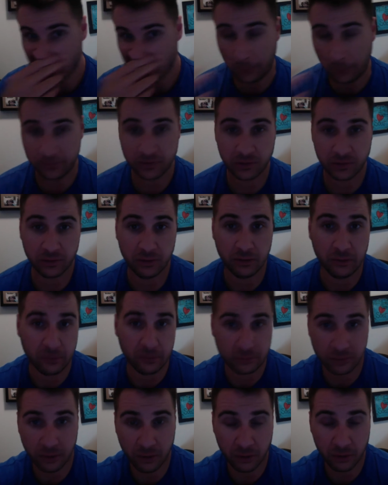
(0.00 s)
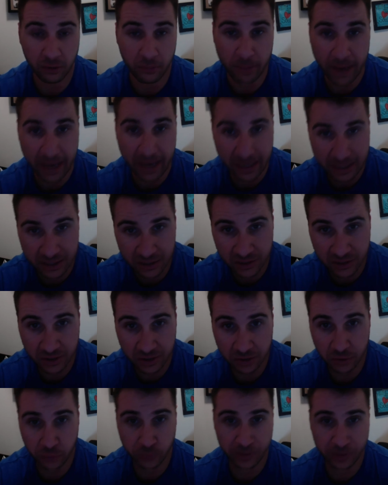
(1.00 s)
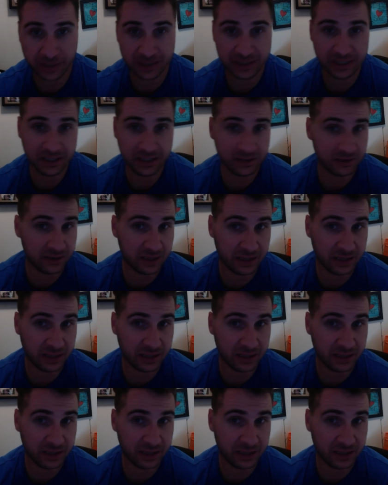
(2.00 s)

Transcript: And so all the package that you really need to